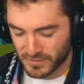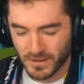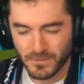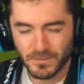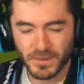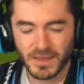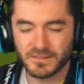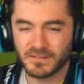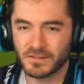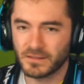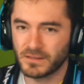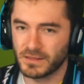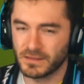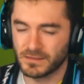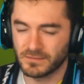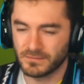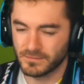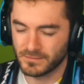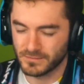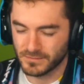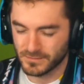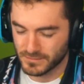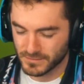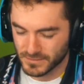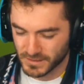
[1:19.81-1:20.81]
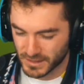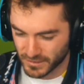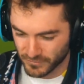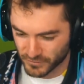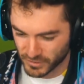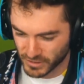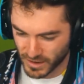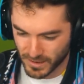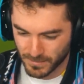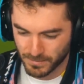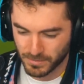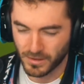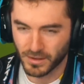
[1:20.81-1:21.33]
I basically
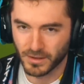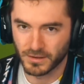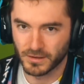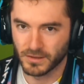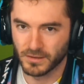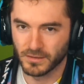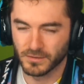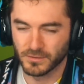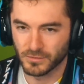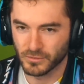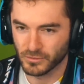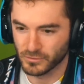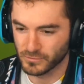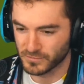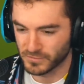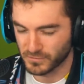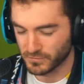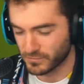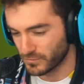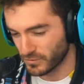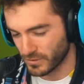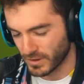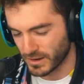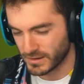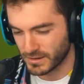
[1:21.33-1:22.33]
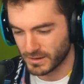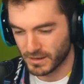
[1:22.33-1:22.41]
given up on it in terms of trying